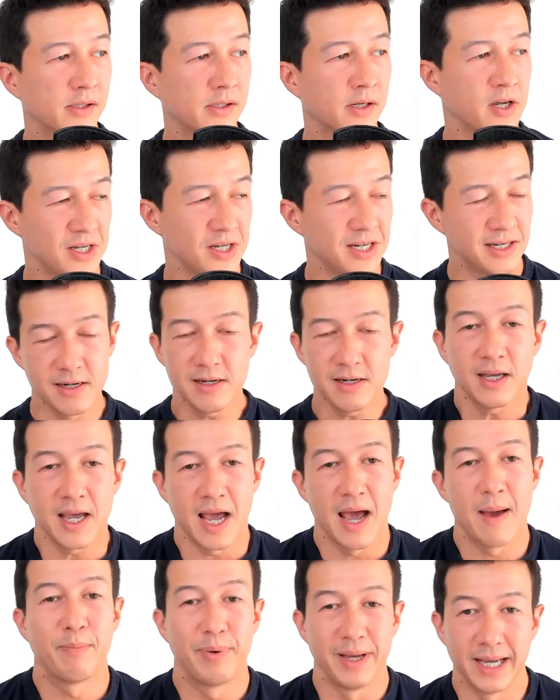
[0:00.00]
because he didn't
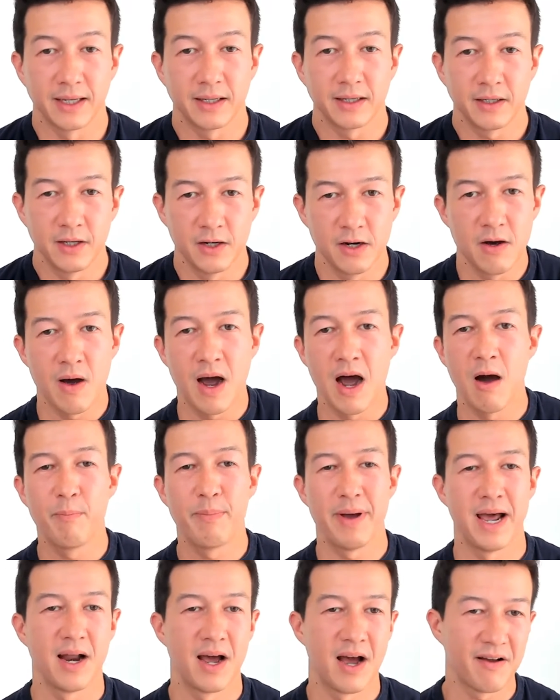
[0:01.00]
get big. You know how
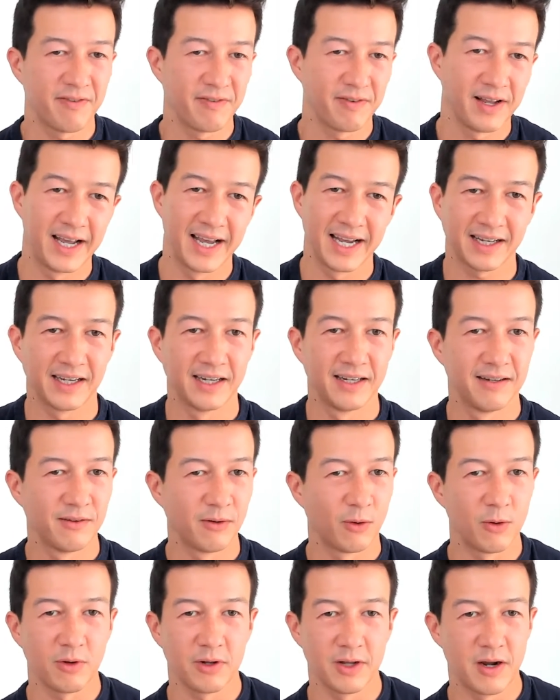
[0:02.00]
Ben Affleck and
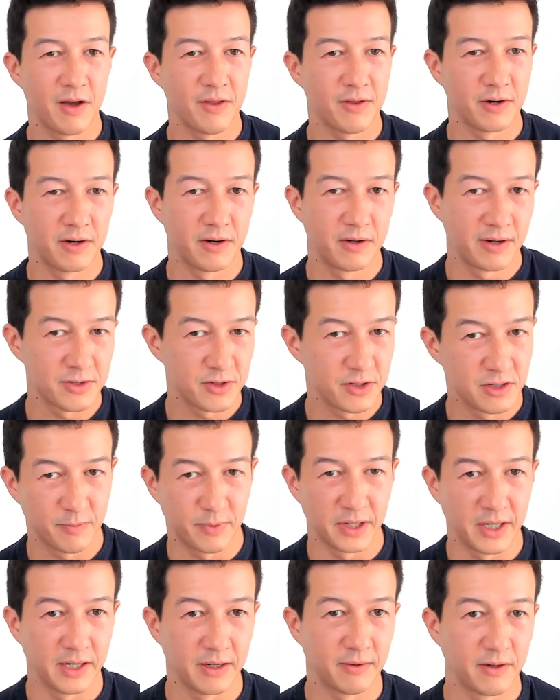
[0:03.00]
all the other
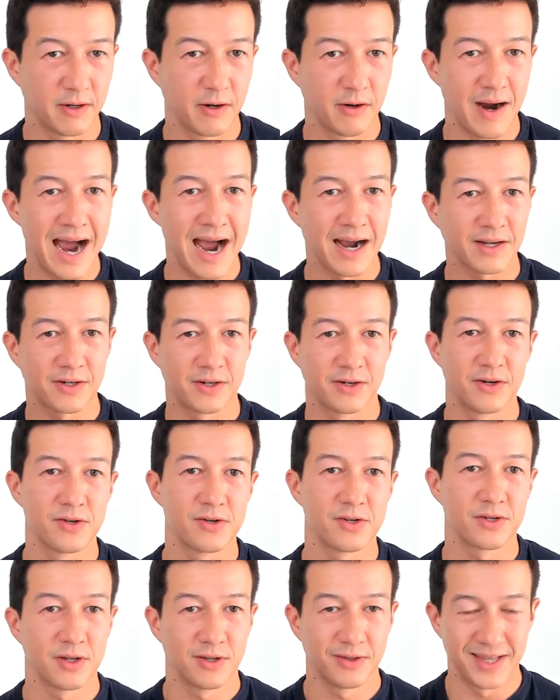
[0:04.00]
superhero
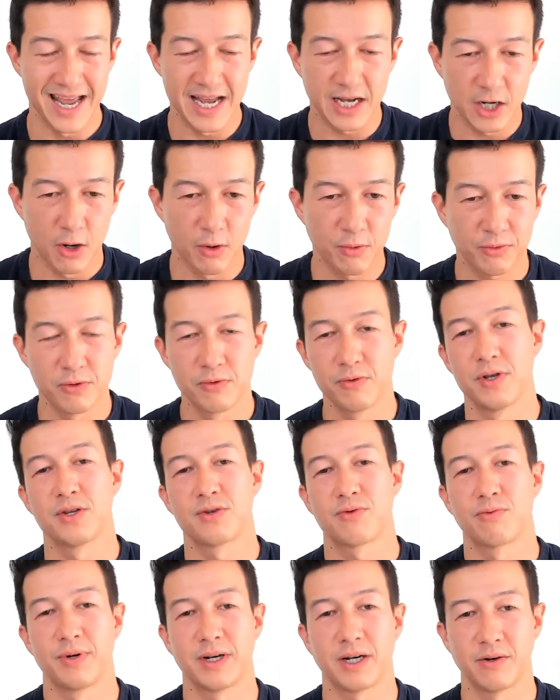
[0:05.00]
actors, they go through
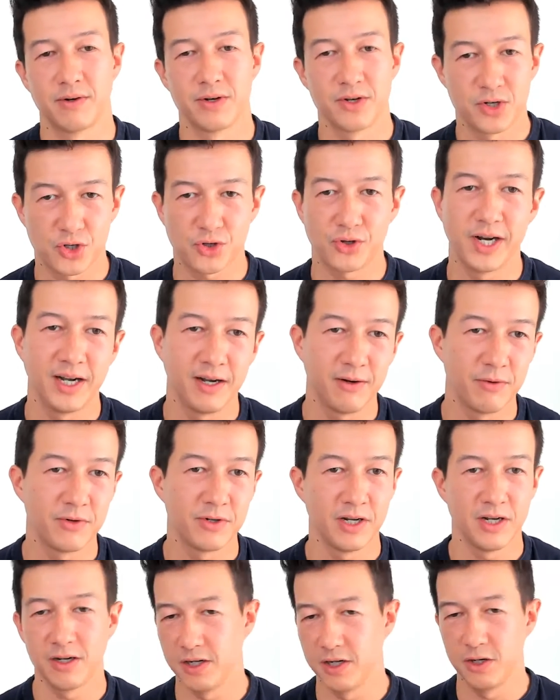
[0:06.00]
this rigorous training
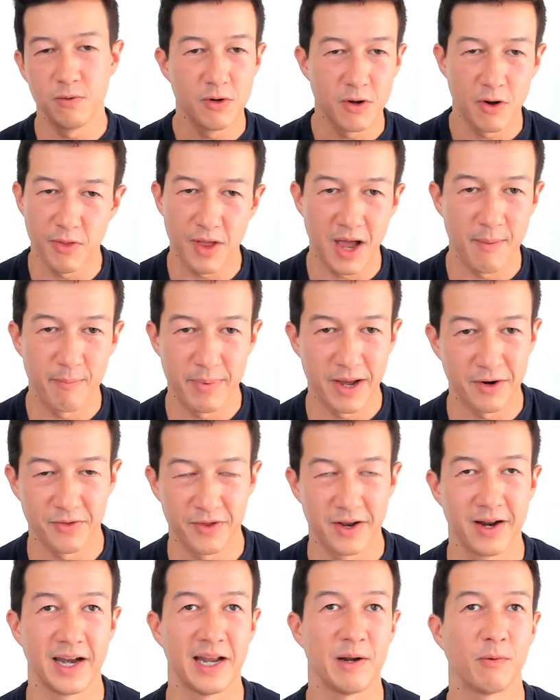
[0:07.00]
routine. You know that better
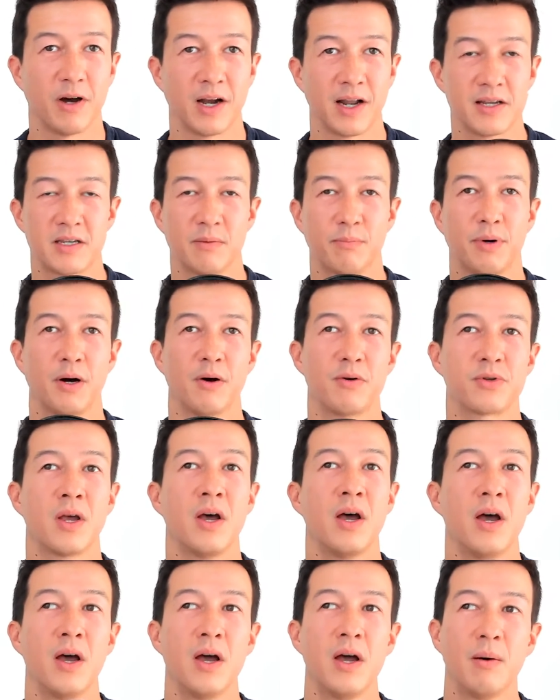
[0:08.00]
than anyone, I suppose.
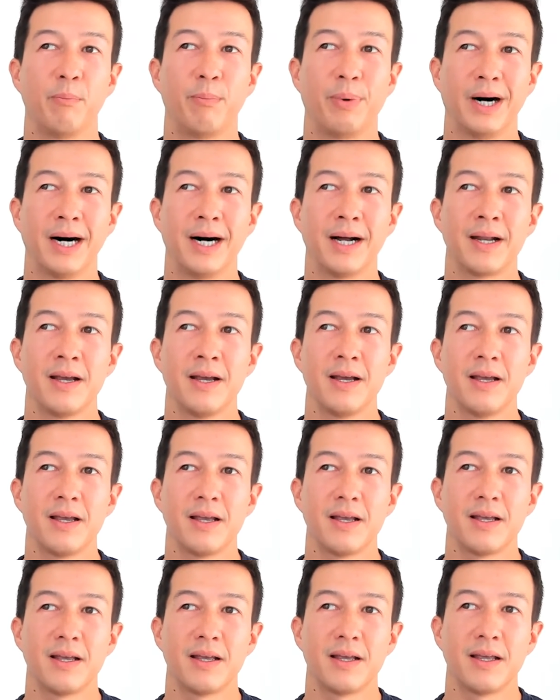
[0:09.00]
But
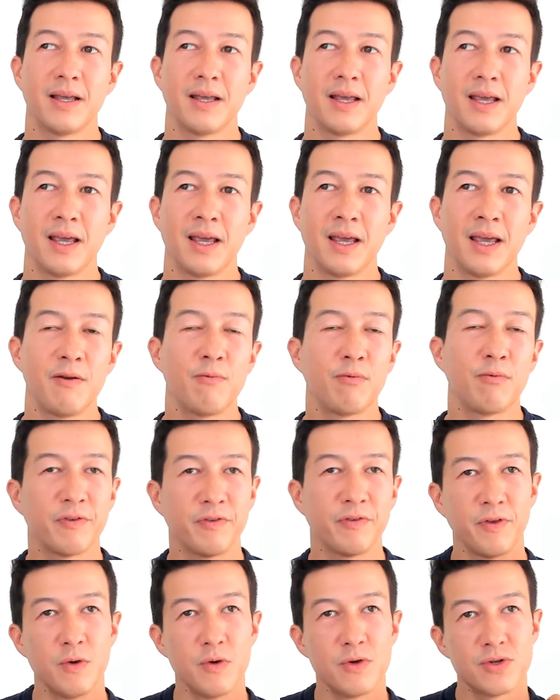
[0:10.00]
he
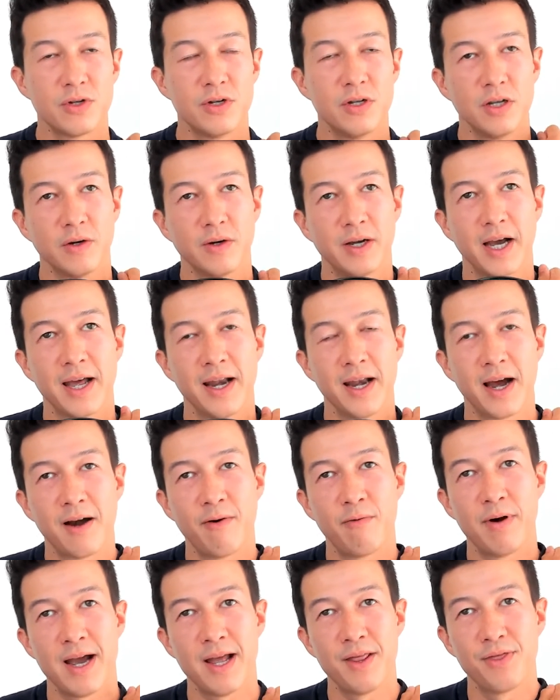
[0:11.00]
refused to do it. And I
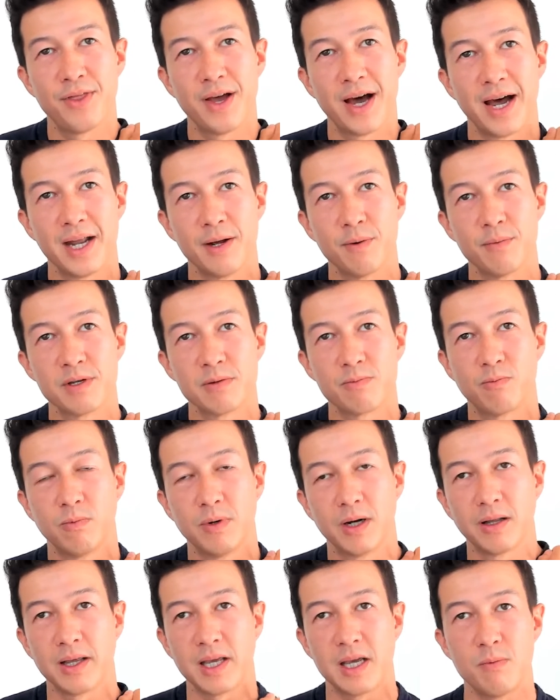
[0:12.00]
read that
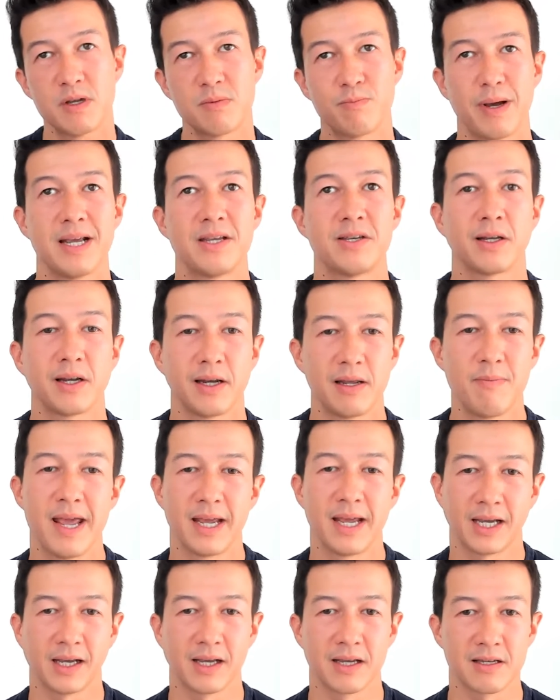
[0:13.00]
he was basically
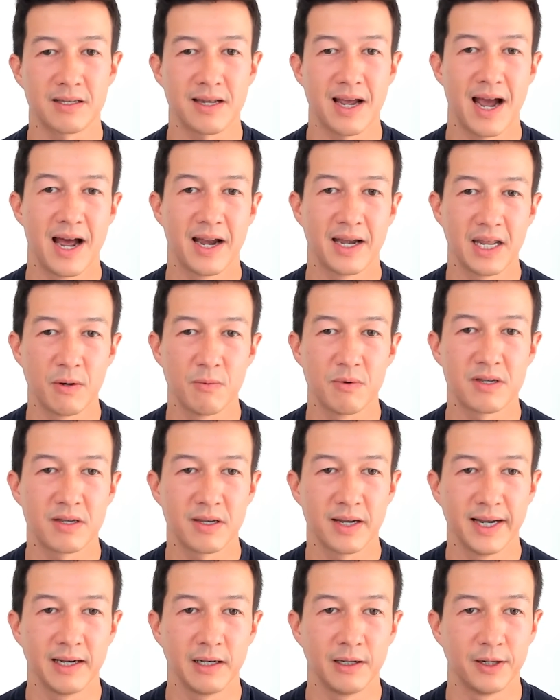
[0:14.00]
making a stand. He was
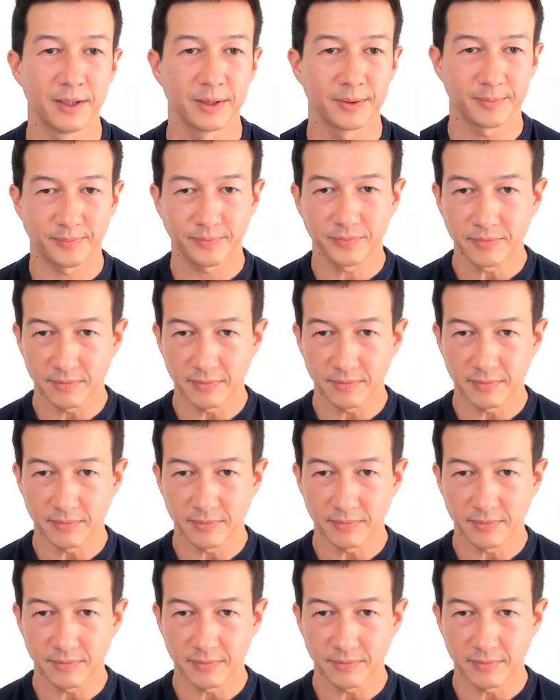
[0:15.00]
saying, look,